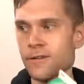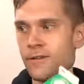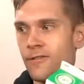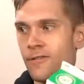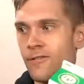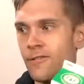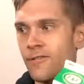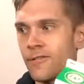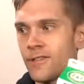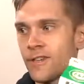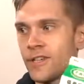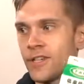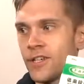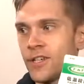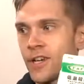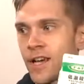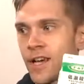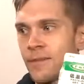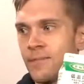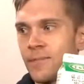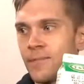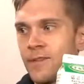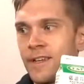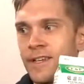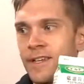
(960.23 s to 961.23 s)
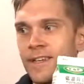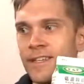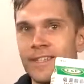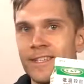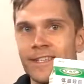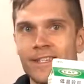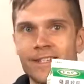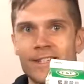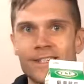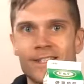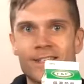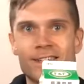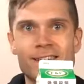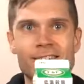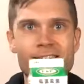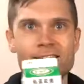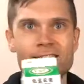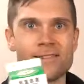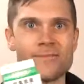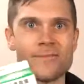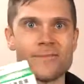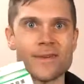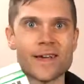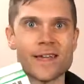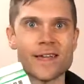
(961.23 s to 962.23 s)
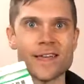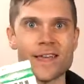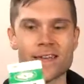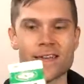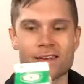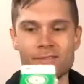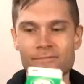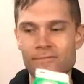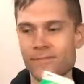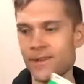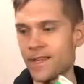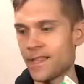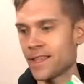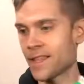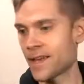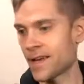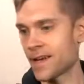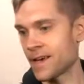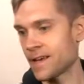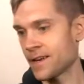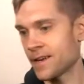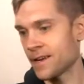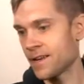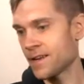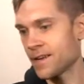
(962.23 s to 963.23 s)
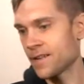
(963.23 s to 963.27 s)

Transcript: all in Japanese. I can't read that,